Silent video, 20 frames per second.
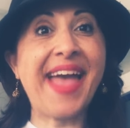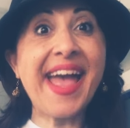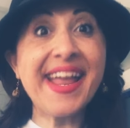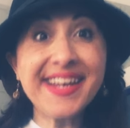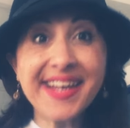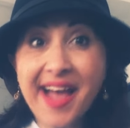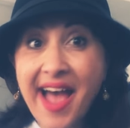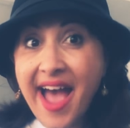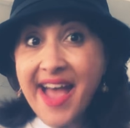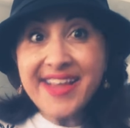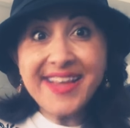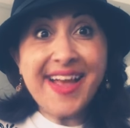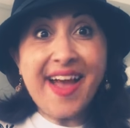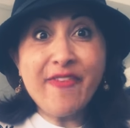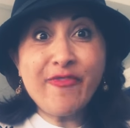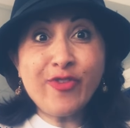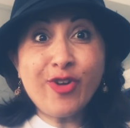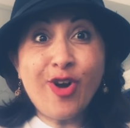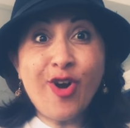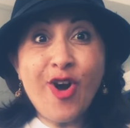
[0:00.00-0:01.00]
And I,
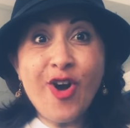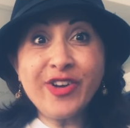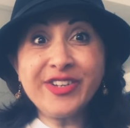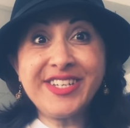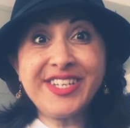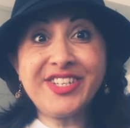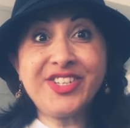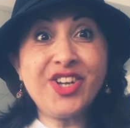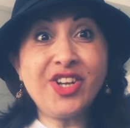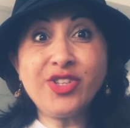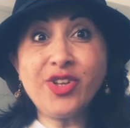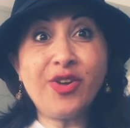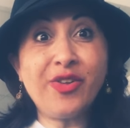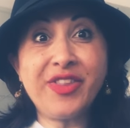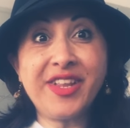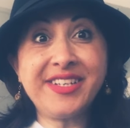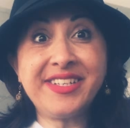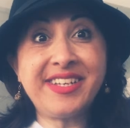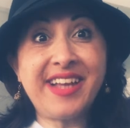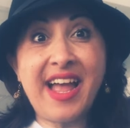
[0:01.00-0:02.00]
of course, it's not all
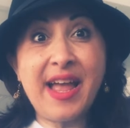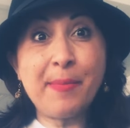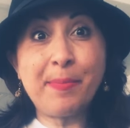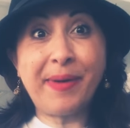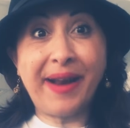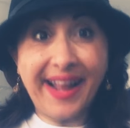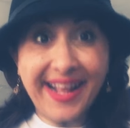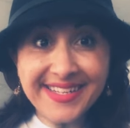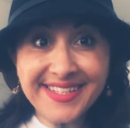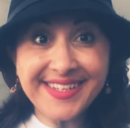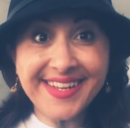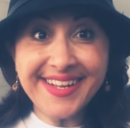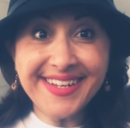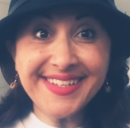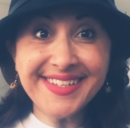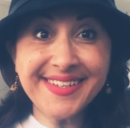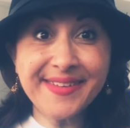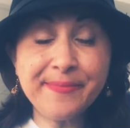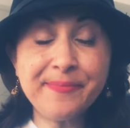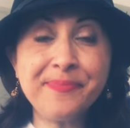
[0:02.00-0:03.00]
the time
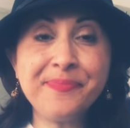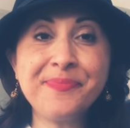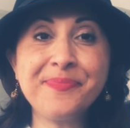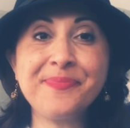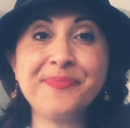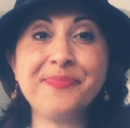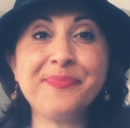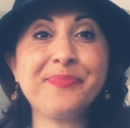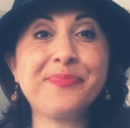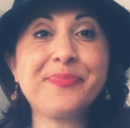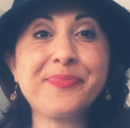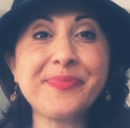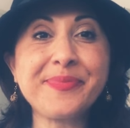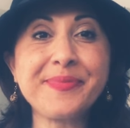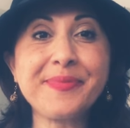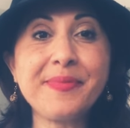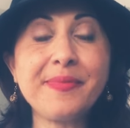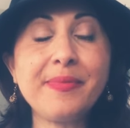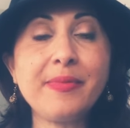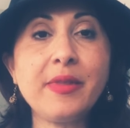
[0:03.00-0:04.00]
pleasant.
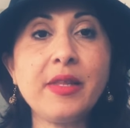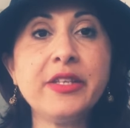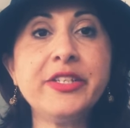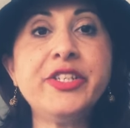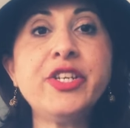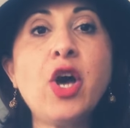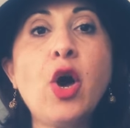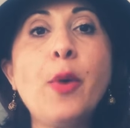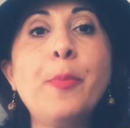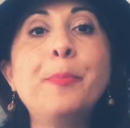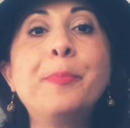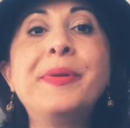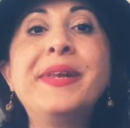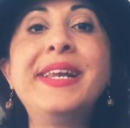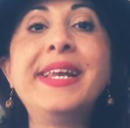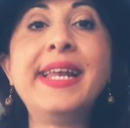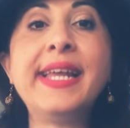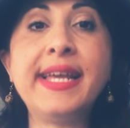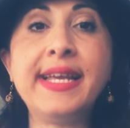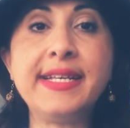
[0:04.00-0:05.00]
So
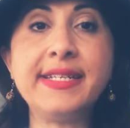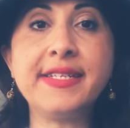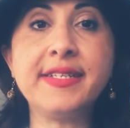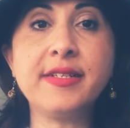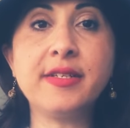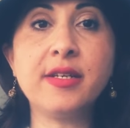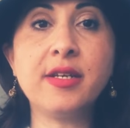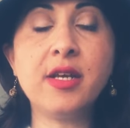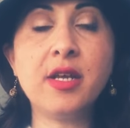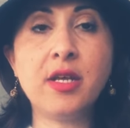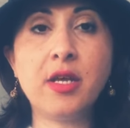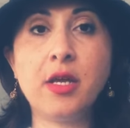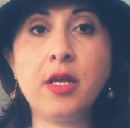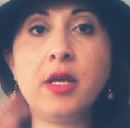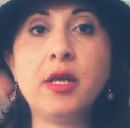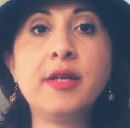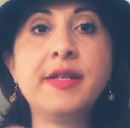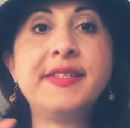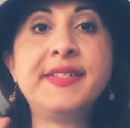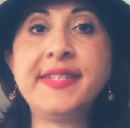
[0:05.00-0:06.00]
please
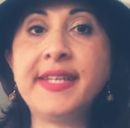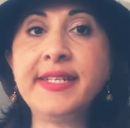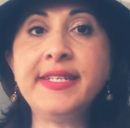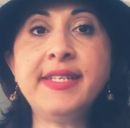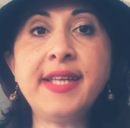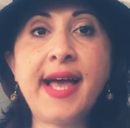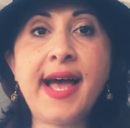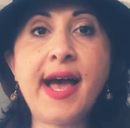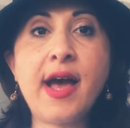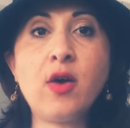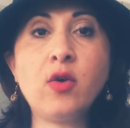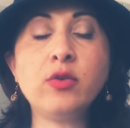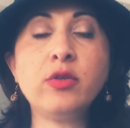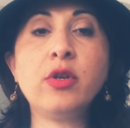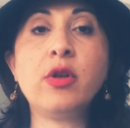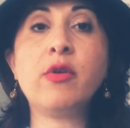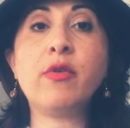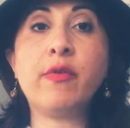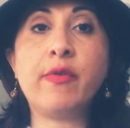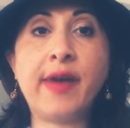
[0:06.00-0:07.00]
sit down,
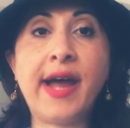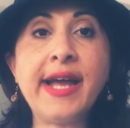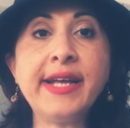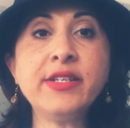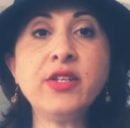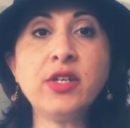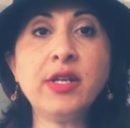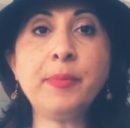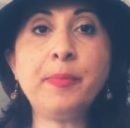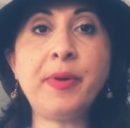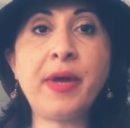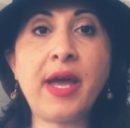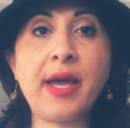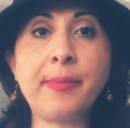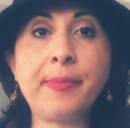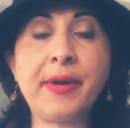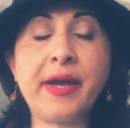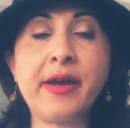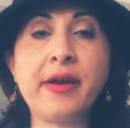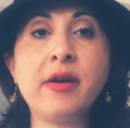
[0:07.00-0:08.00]
write on a
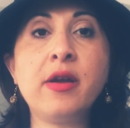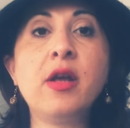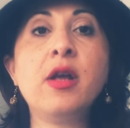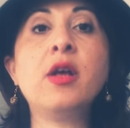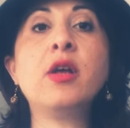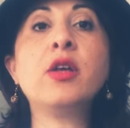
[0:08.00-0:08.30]
paper,